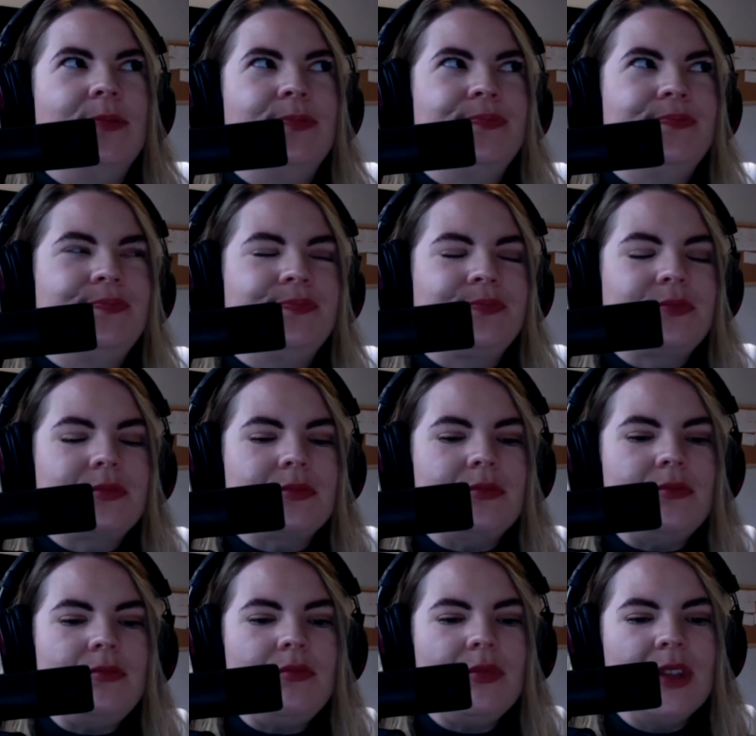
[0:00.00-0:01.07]
Sure.
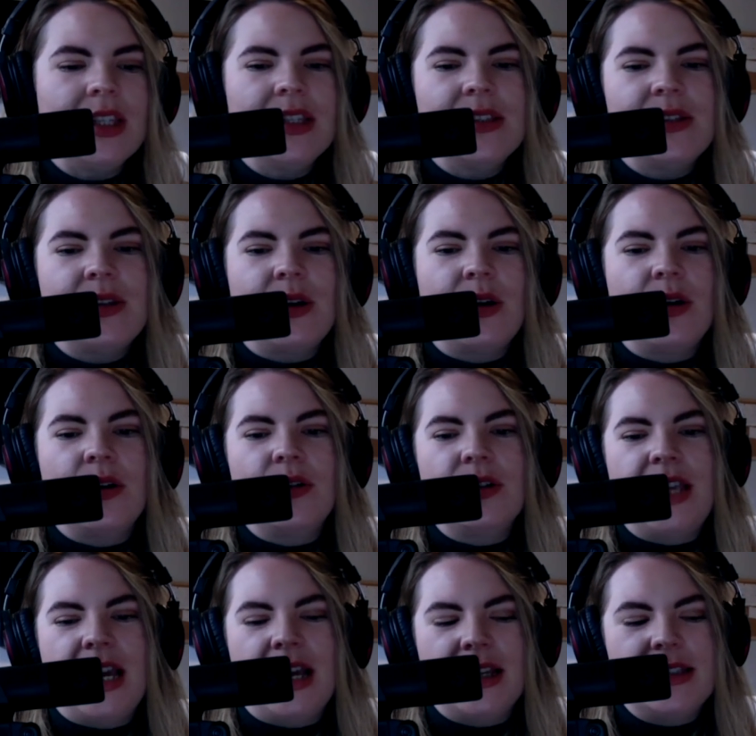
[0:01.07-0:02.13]
So
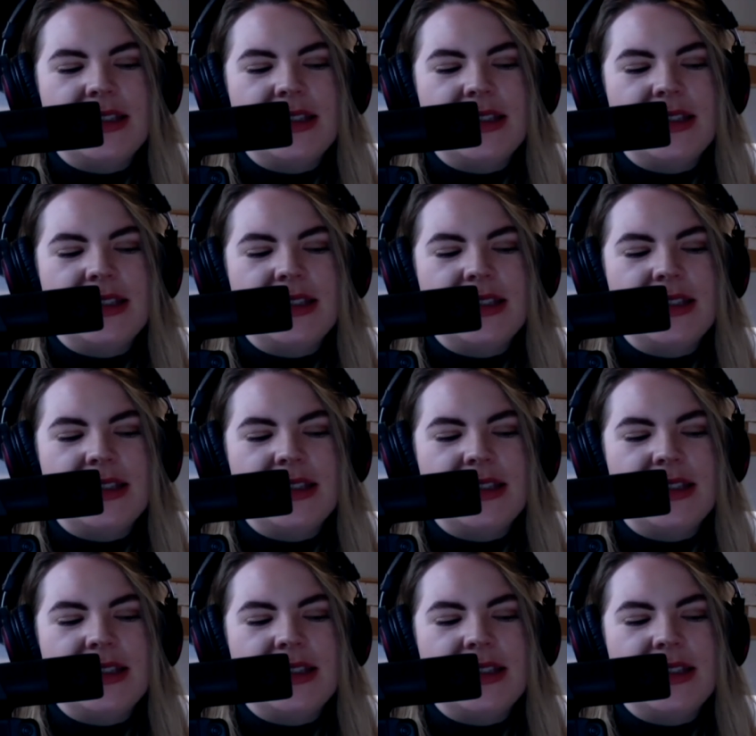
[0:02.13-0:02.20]
yeah,